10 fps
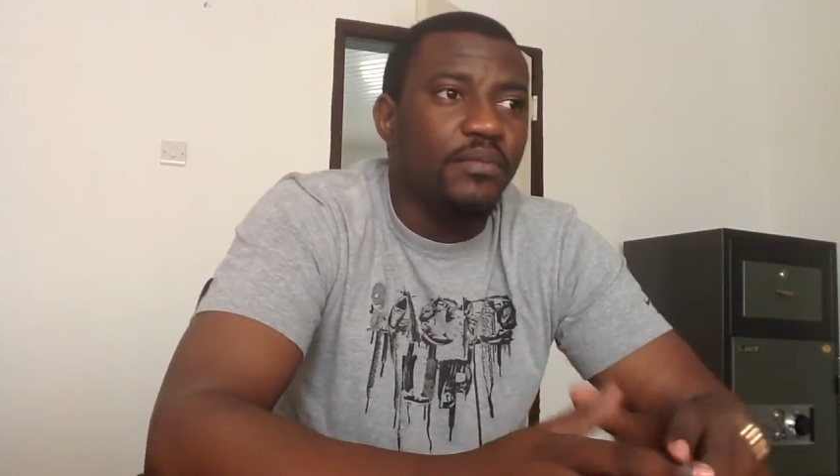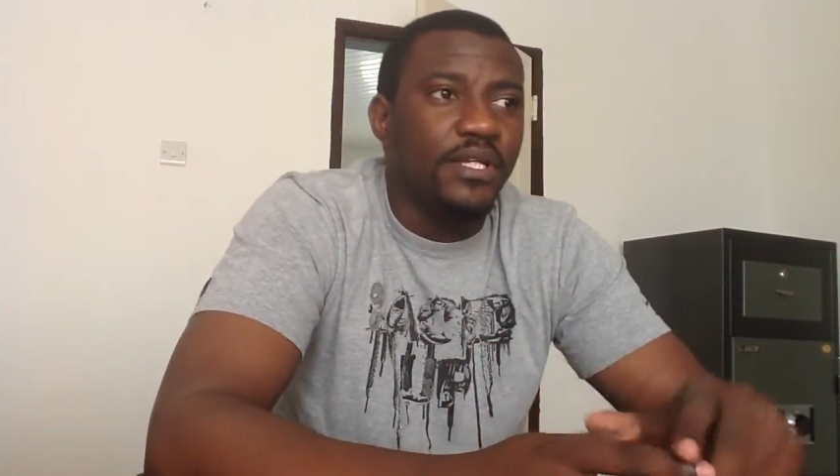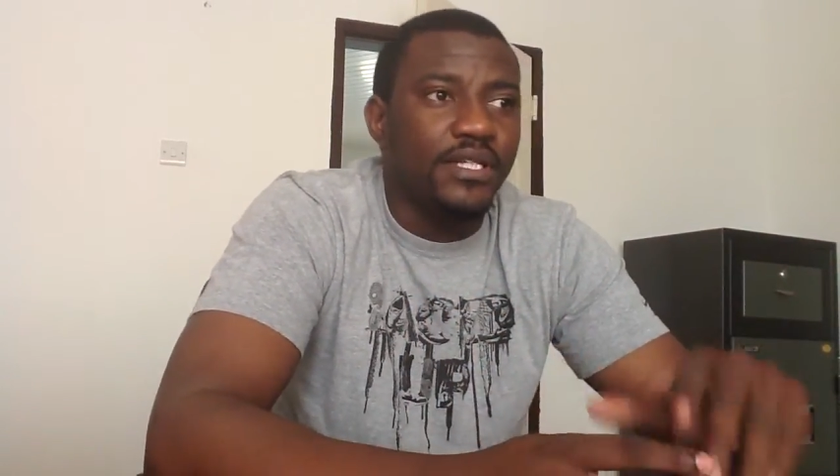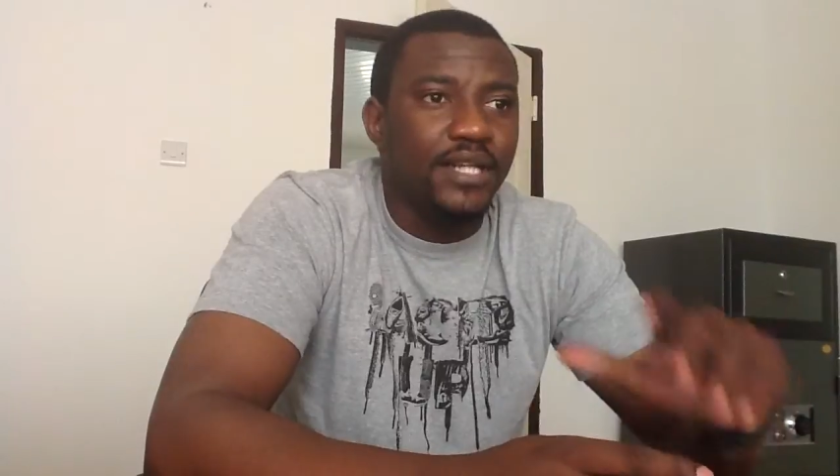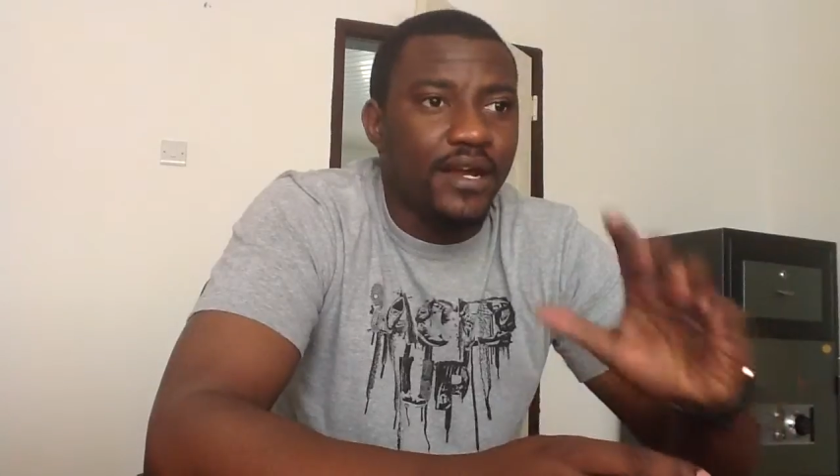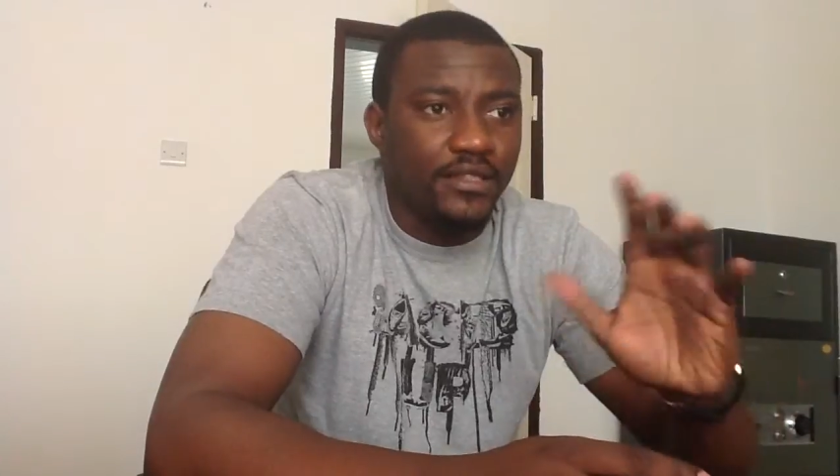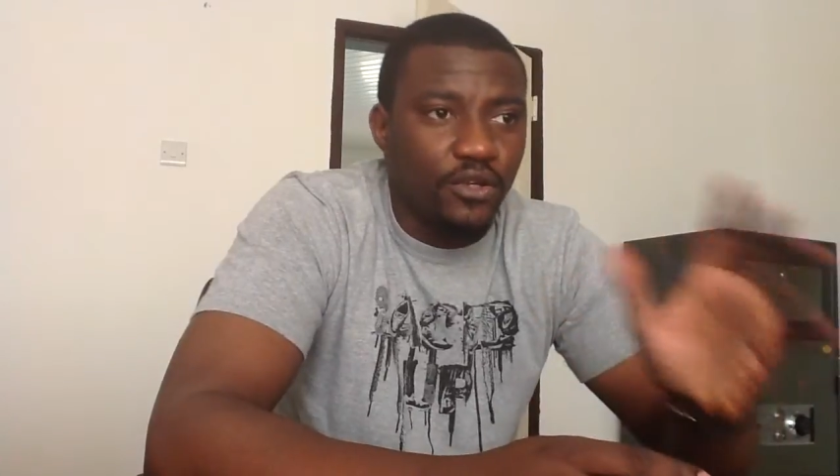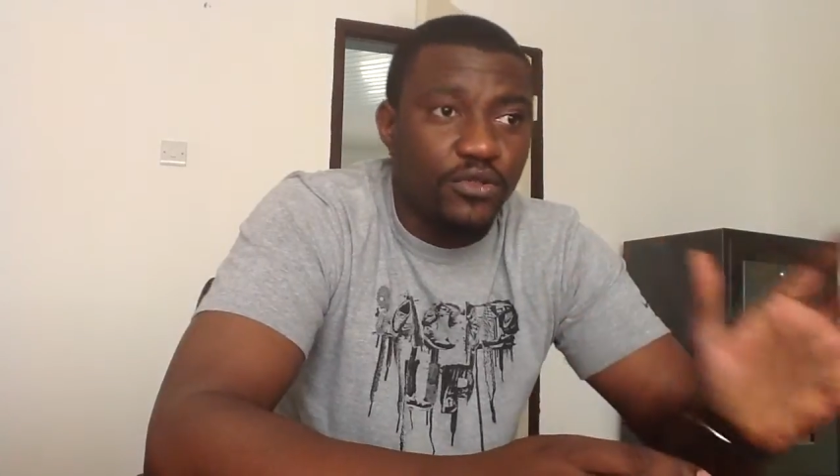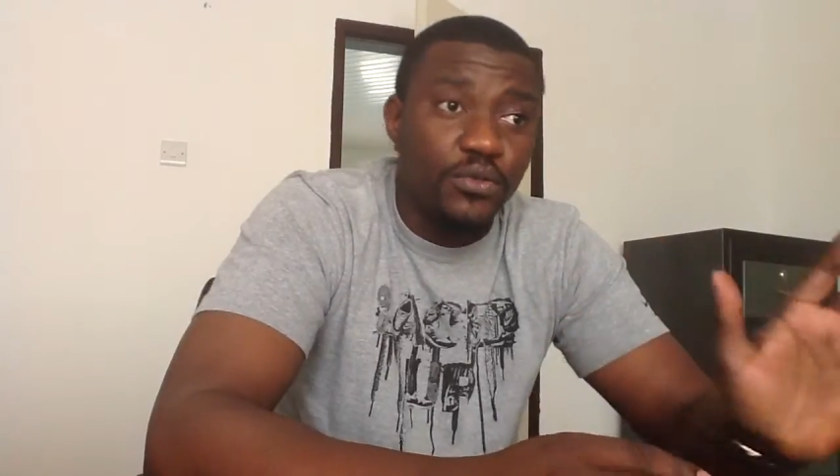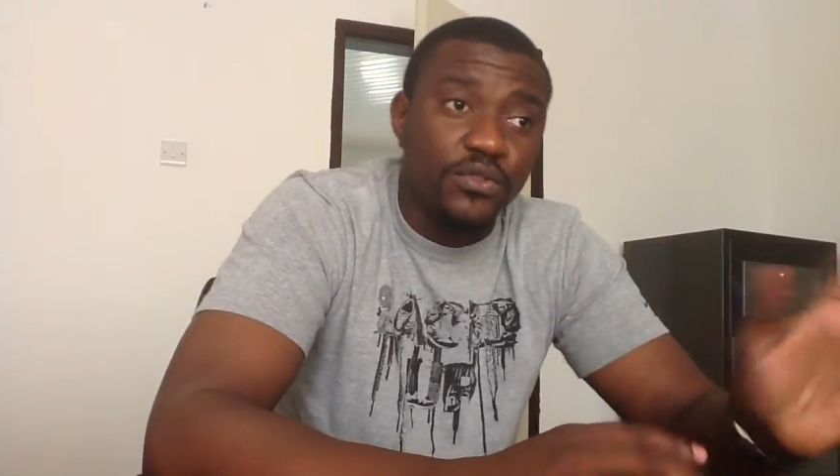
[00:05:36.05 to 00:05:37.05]
but the director
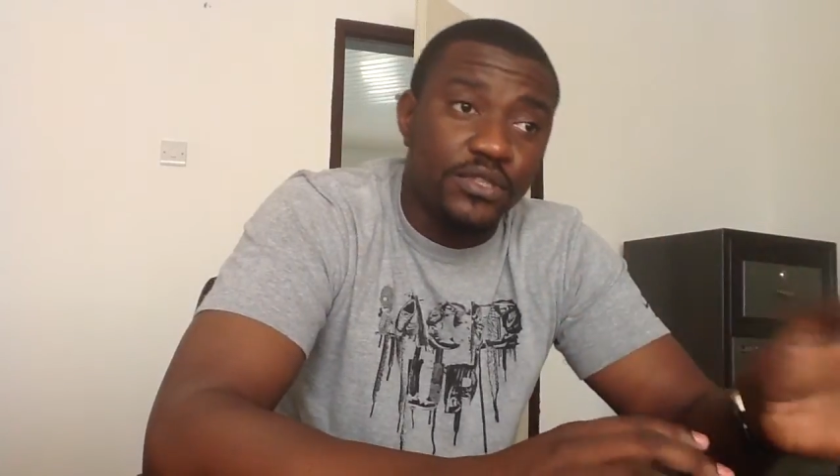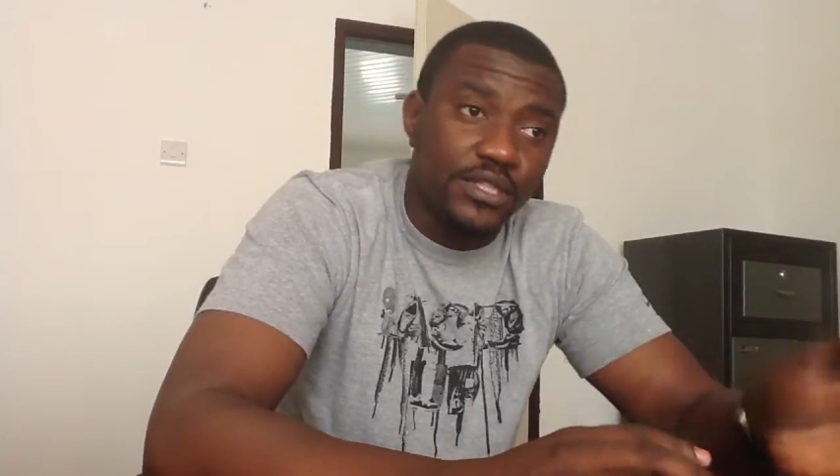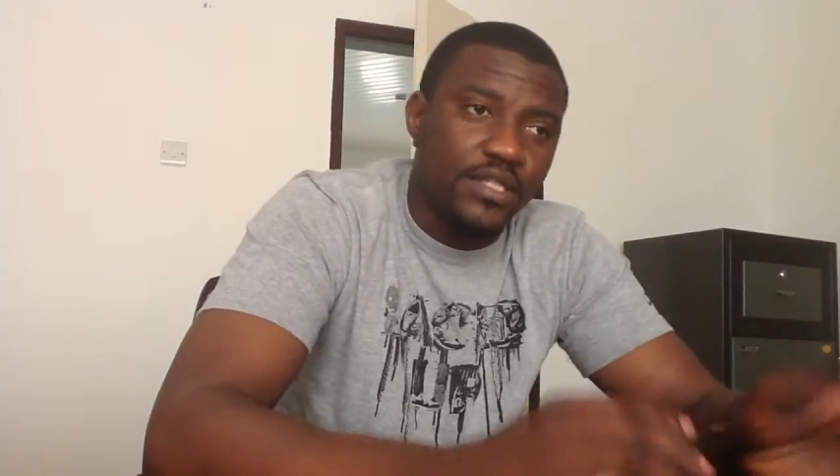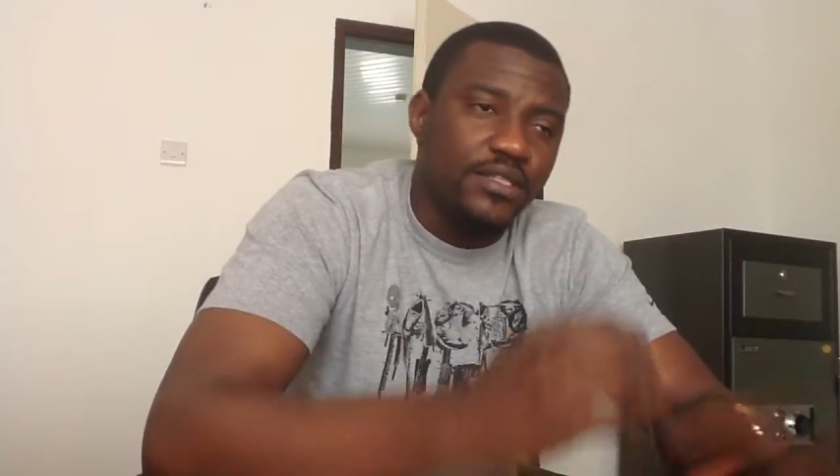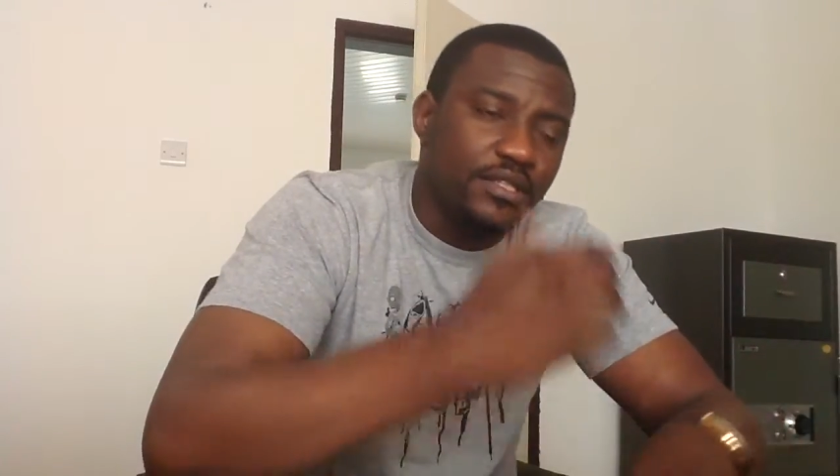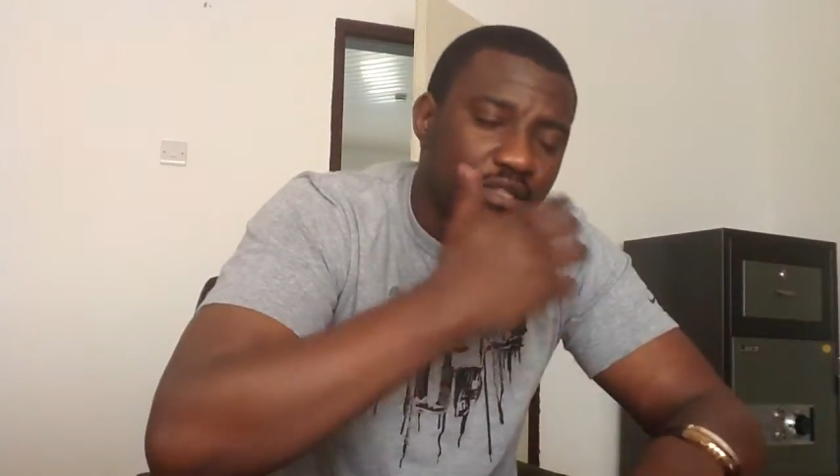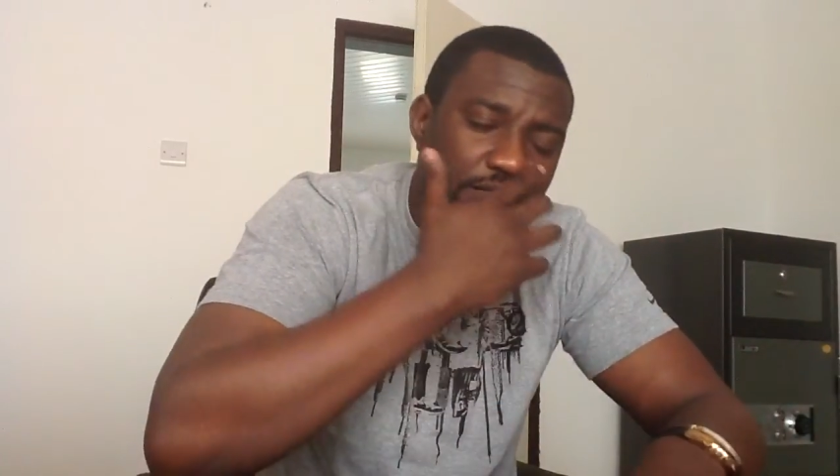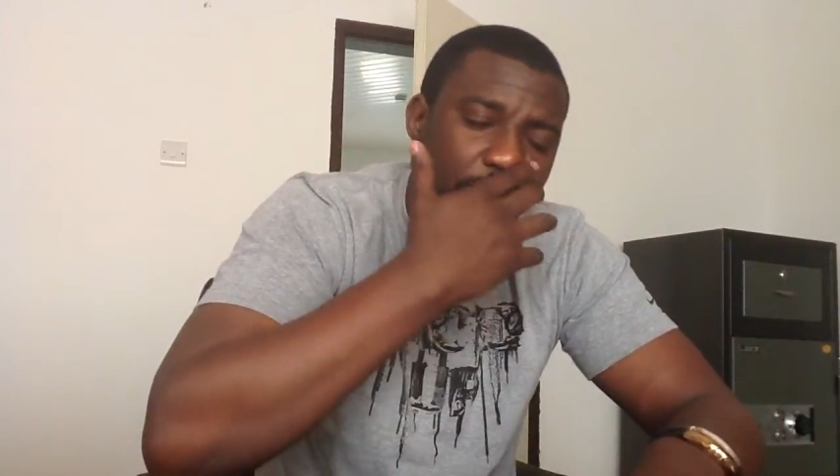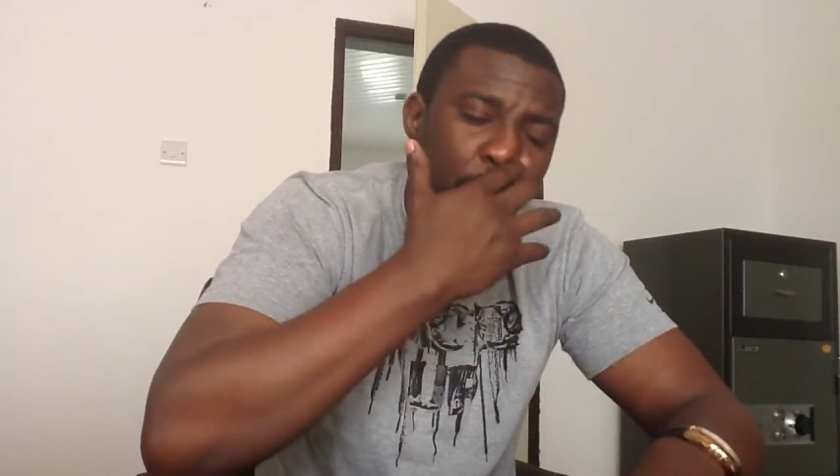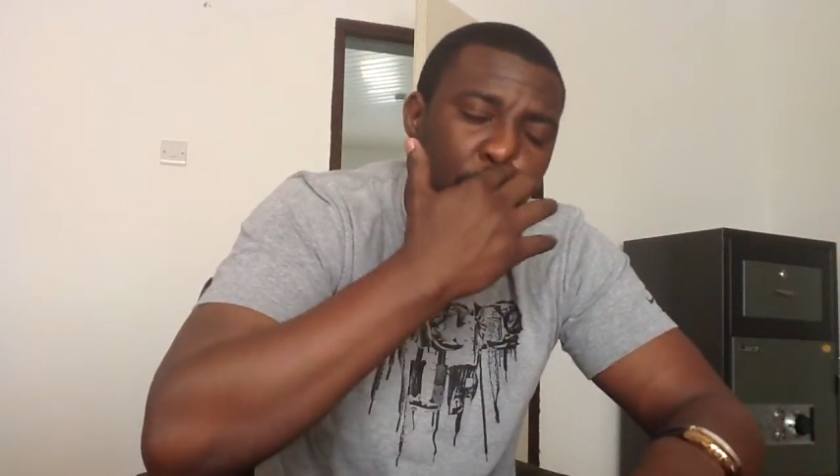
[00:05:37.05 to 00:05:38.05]
also wants to tell it in a
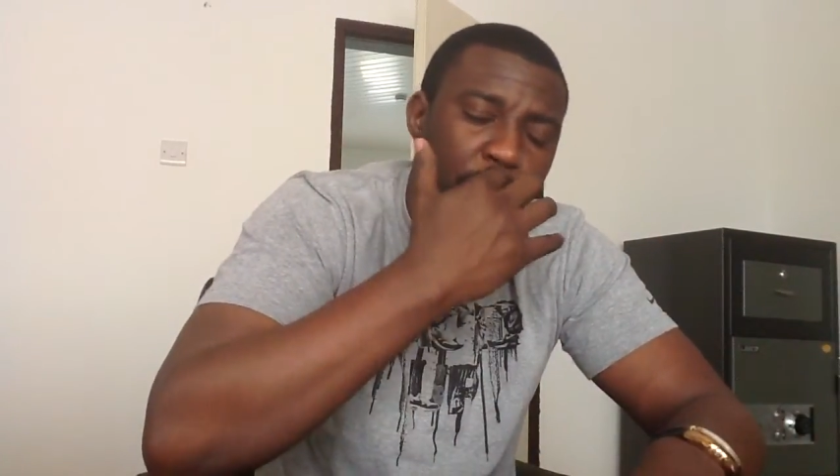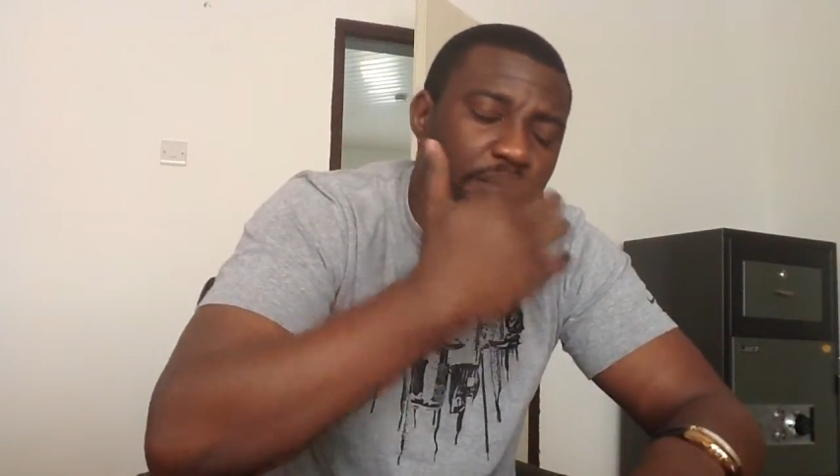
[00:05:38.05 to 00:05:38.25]
different way.